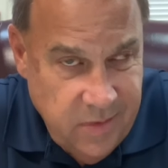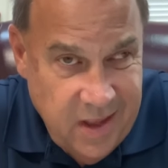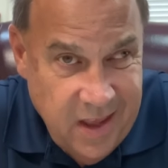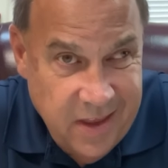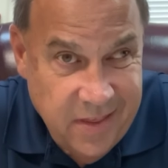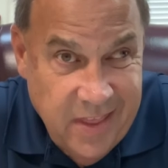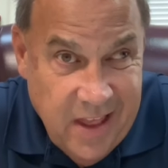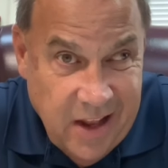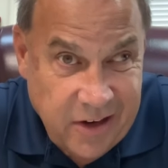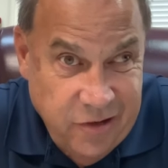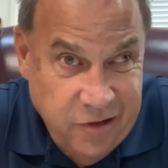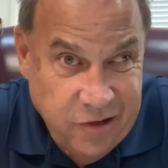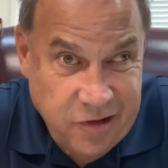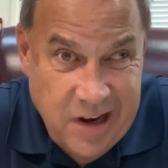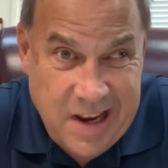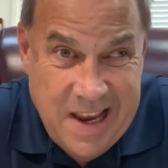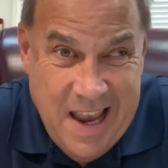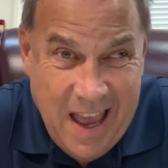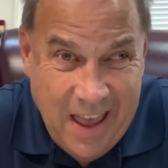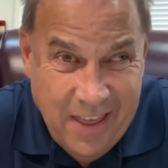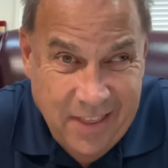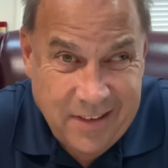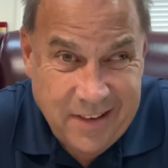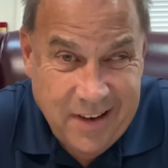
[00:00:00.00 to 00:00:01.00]
that she
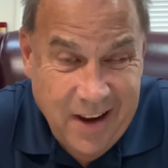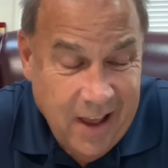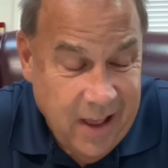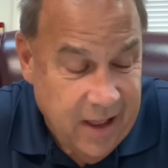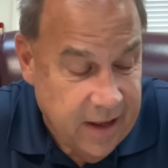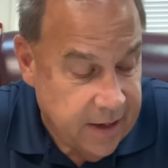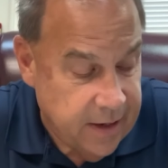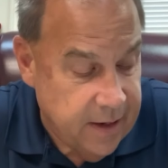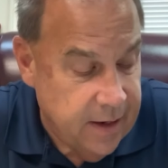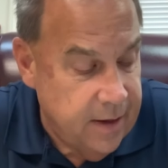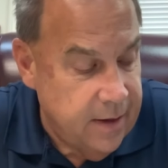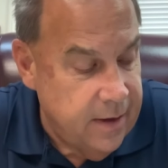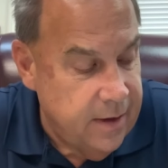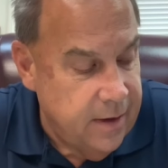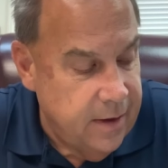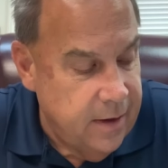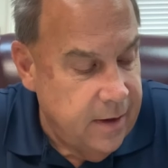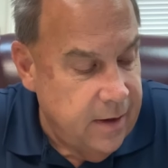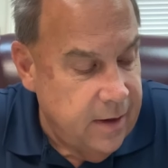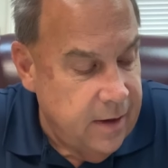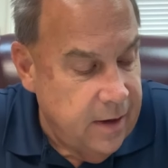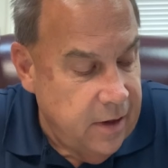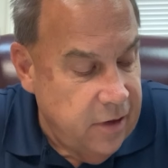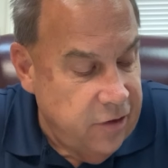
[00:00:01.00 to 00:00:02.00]
hath done
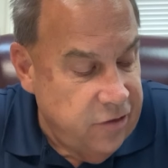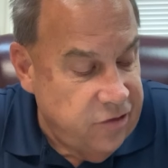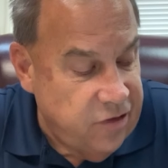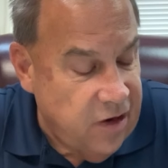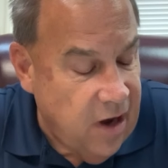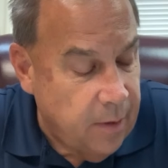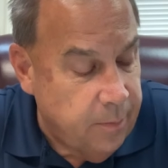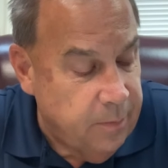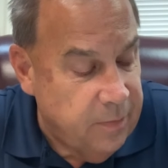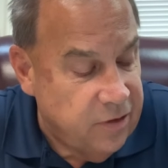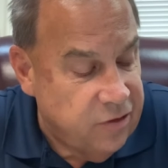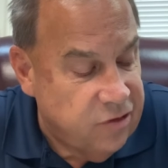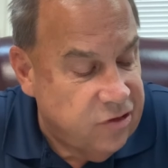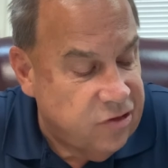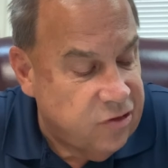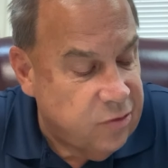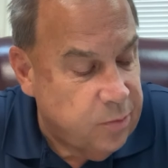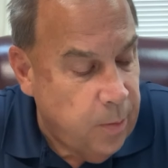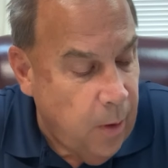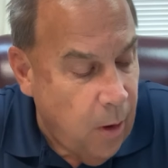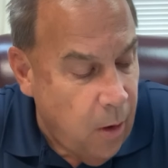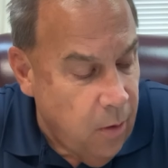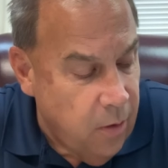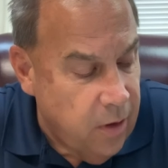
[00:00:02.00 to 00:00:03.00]
shall be
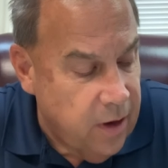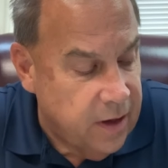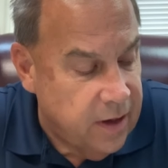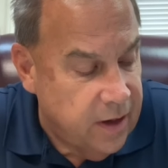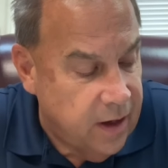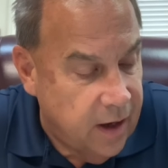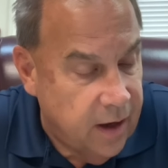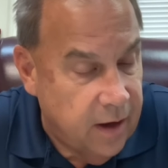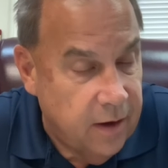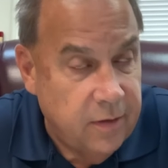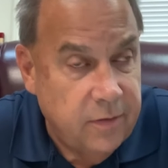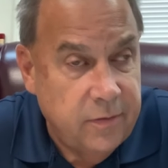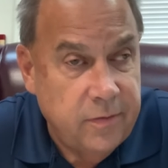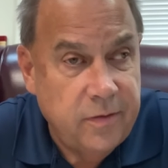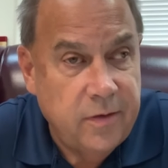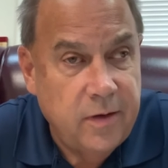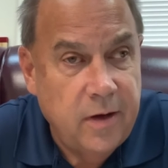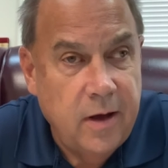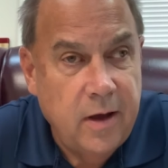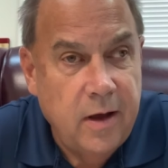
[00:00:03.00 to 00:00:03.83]
spoken of